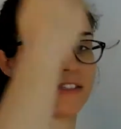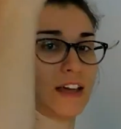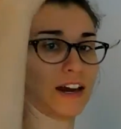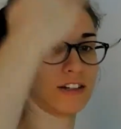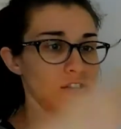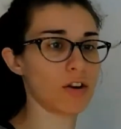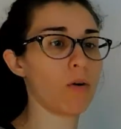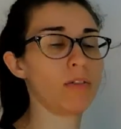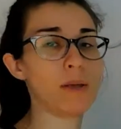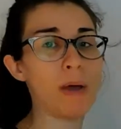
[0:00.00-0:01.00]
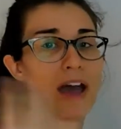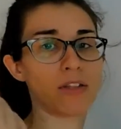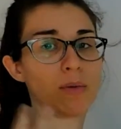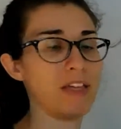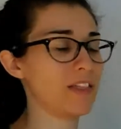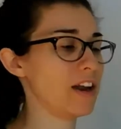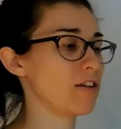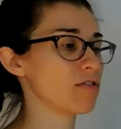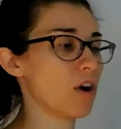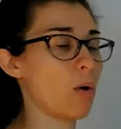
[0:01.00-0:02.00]
That is their only pathway. They
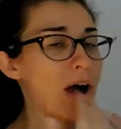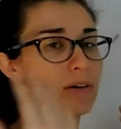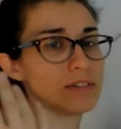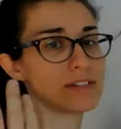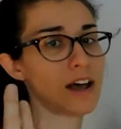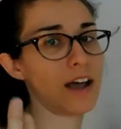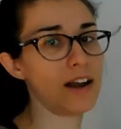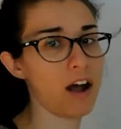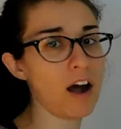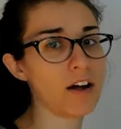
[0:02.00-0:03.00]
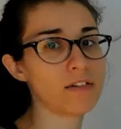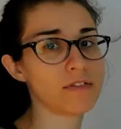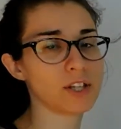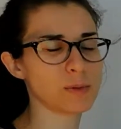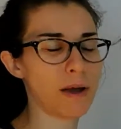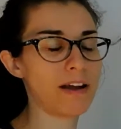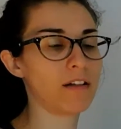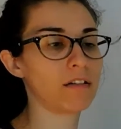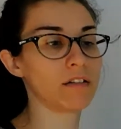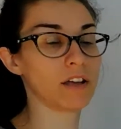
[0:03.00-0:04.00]
don't go outside of the
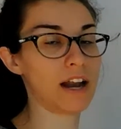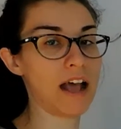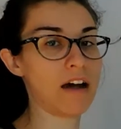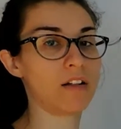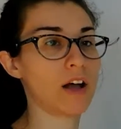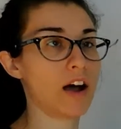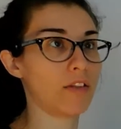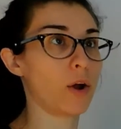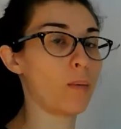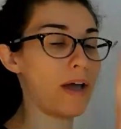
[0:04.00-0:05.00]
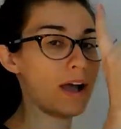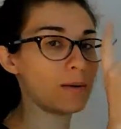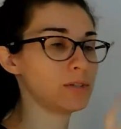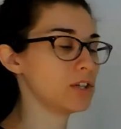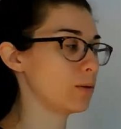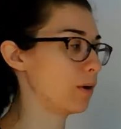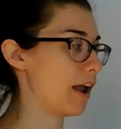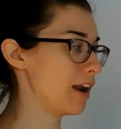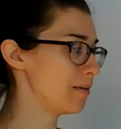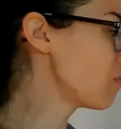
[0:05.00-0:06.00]
spinal canal on their way up to the
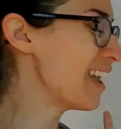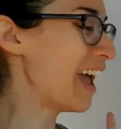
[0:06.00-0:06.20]
brain.